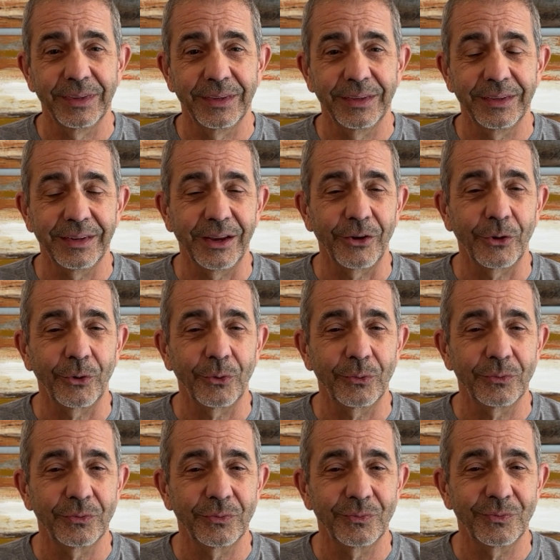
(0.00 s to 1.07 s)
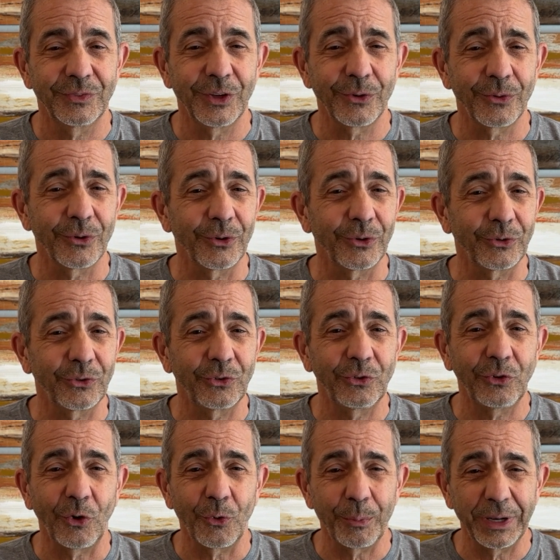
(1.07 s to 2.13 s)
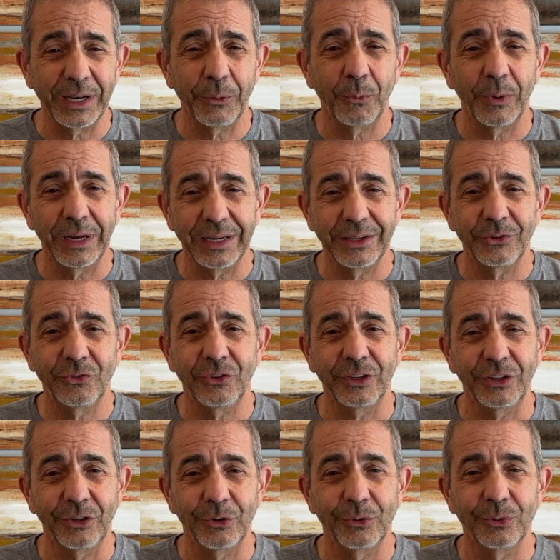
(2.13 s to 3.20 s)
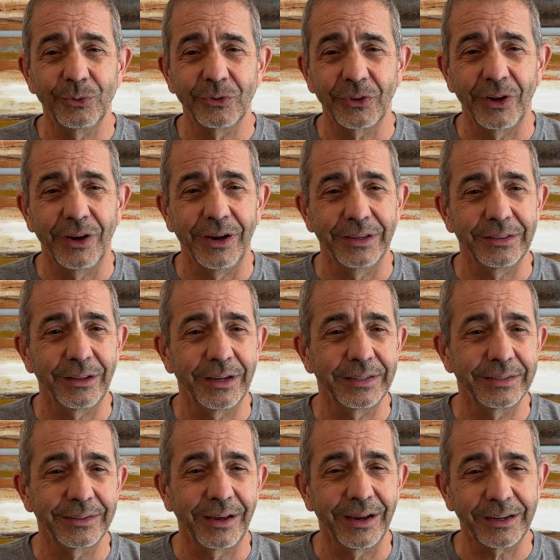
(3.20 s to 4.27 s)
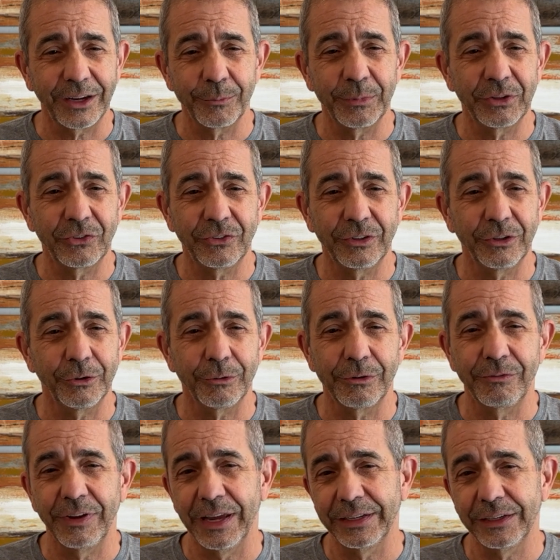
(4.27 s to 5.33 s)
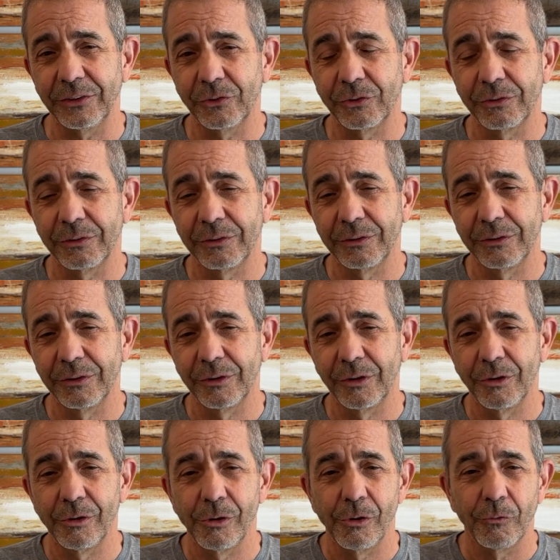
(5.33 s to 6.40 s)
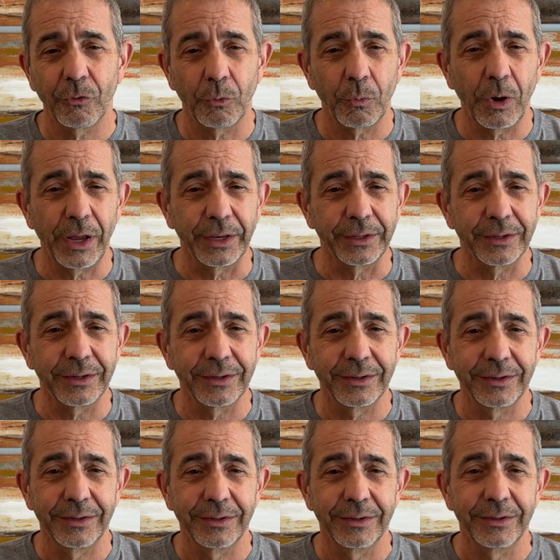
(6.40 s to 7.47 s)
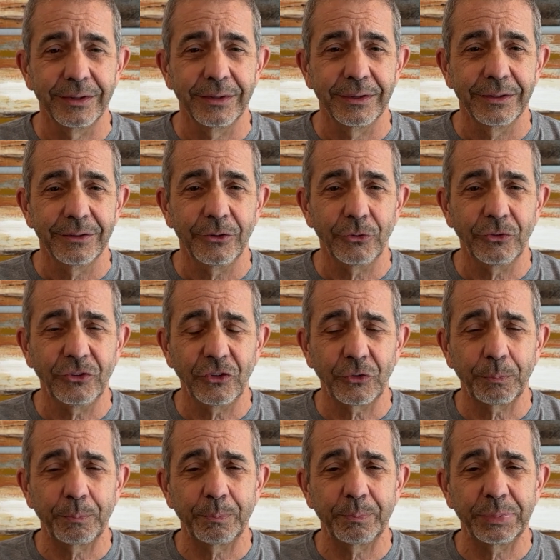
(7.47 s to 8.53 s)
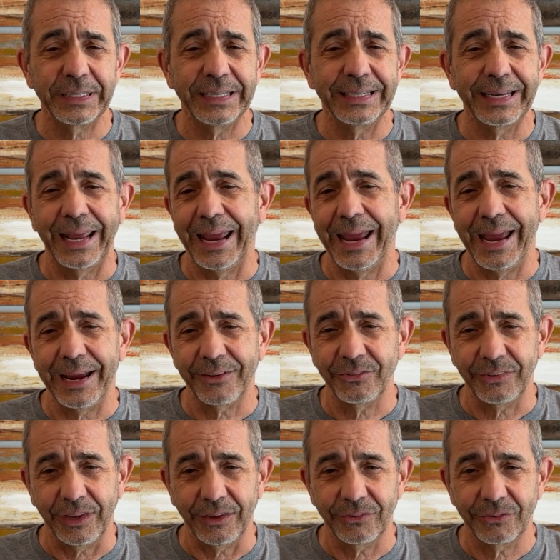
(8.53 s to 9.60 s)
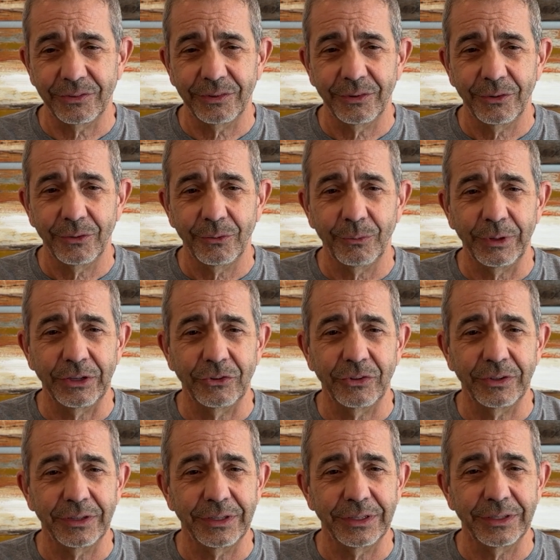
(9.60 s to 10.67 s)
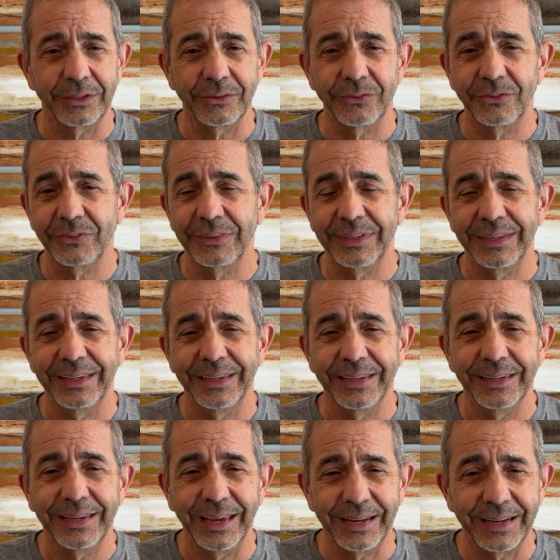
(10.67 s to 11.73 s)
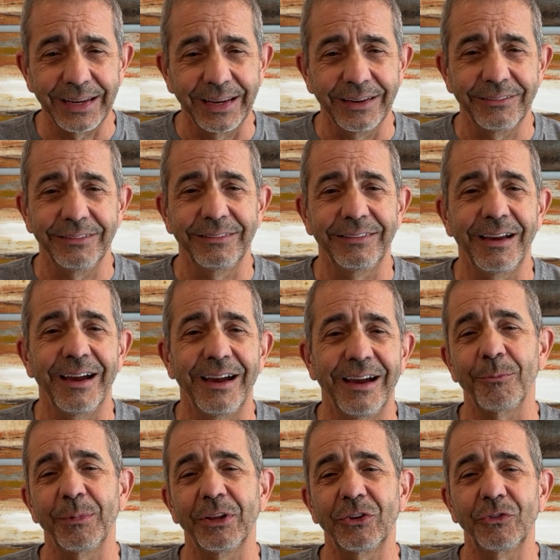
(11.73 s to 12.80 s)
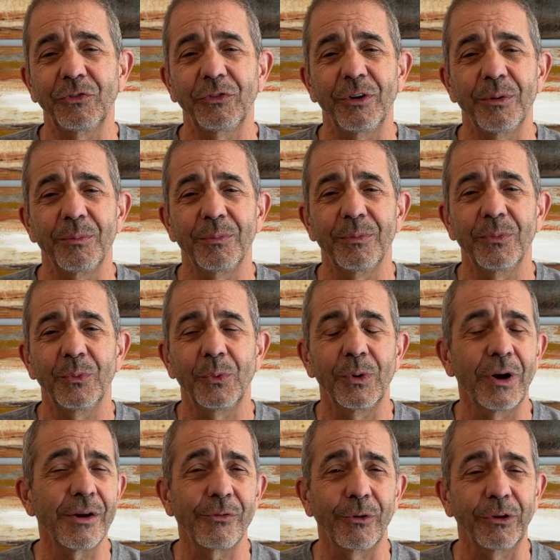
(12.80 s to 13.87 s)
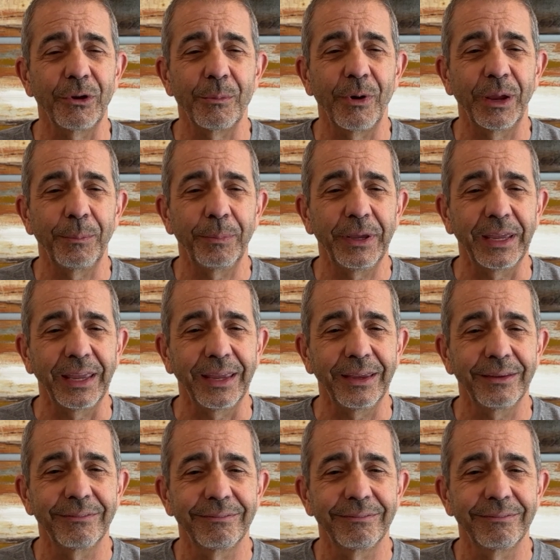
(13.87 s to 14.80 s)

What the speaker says: Now, there are so many ways to use online documents to your advantage. For one, there's just plain access, which is getting to documents from wherever you might be.